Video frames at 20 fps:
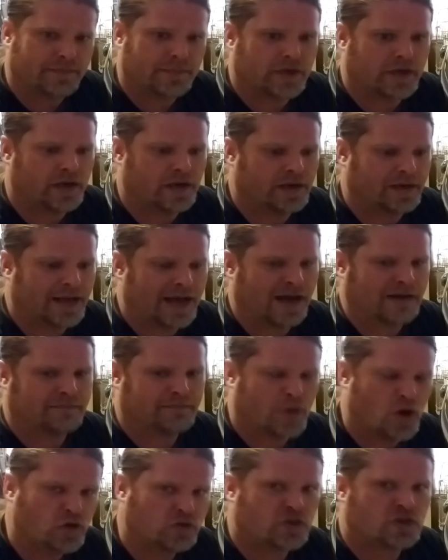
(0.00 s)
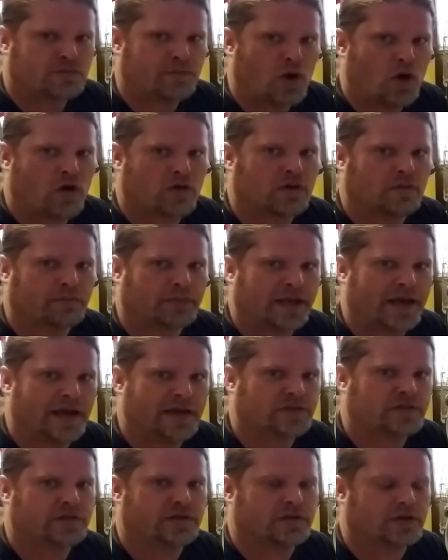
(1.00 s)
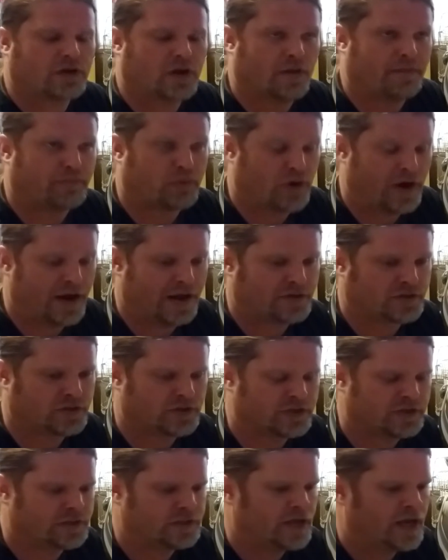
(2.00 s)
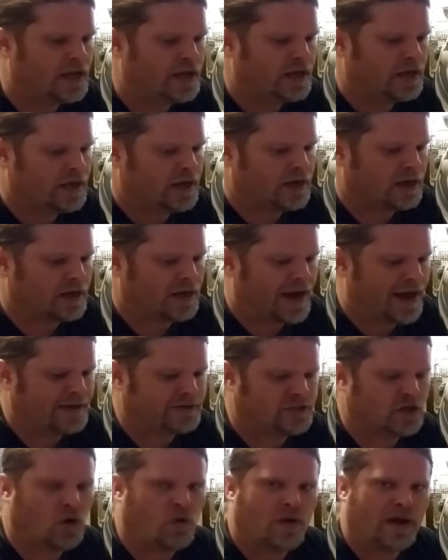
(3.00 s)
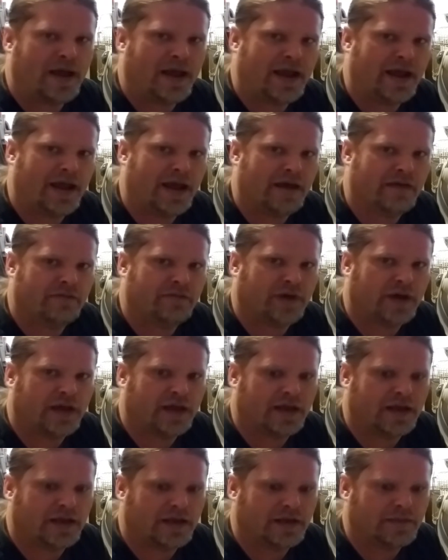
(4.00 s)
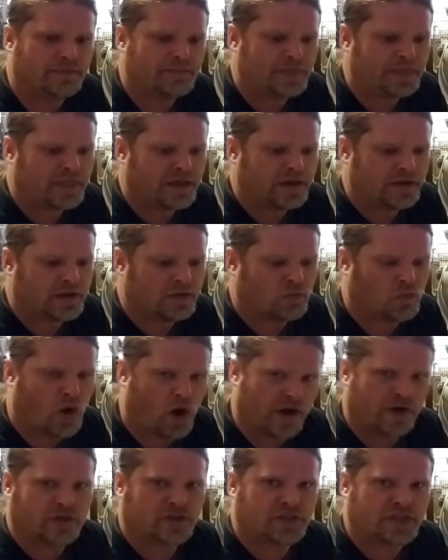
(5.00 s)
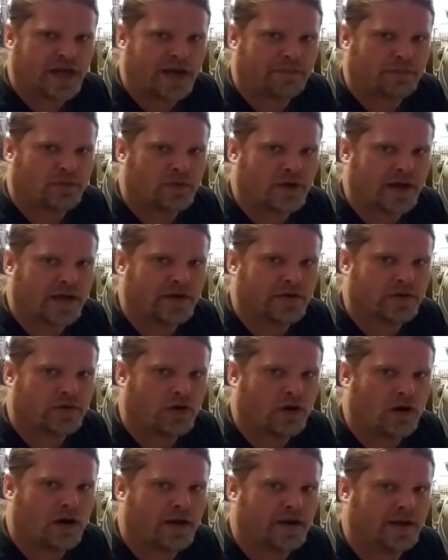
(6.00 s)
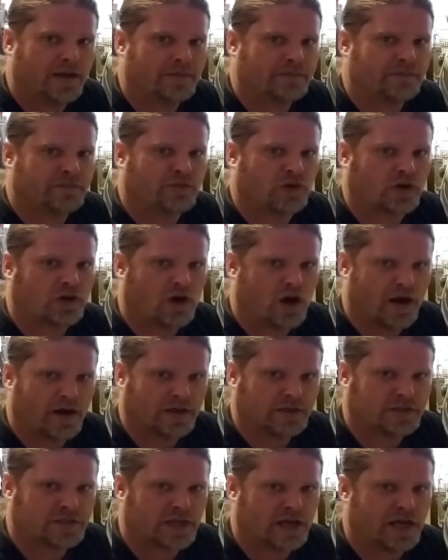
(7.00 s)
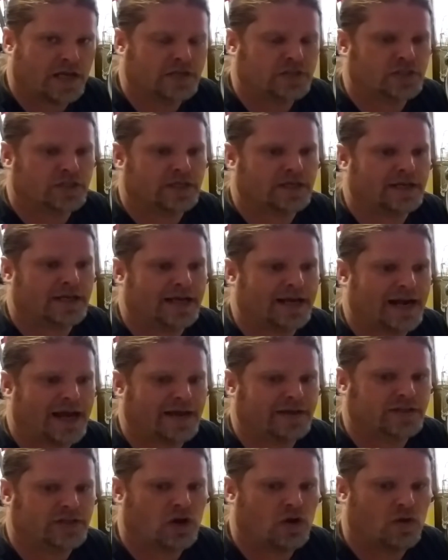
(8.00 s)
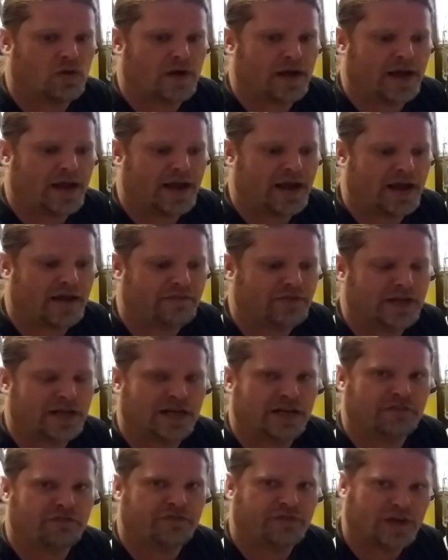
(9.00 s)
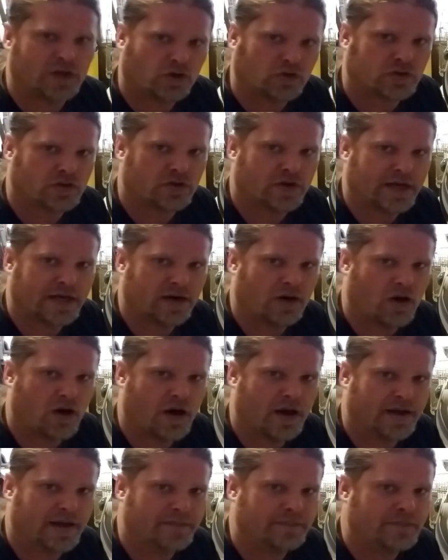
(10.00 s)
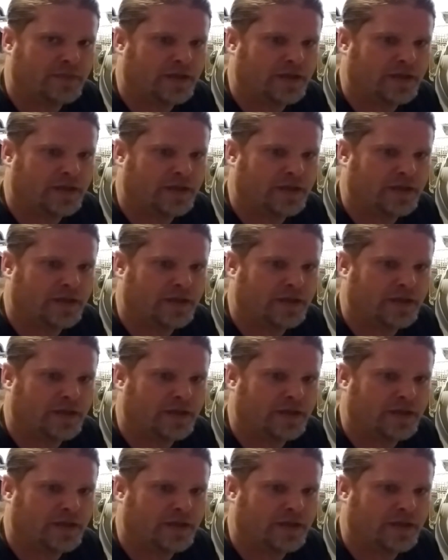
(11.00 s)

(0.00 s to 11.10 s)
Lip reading: Like most small compressors, I don't have a water separator on it for condensation, and I don't have any filtering on it.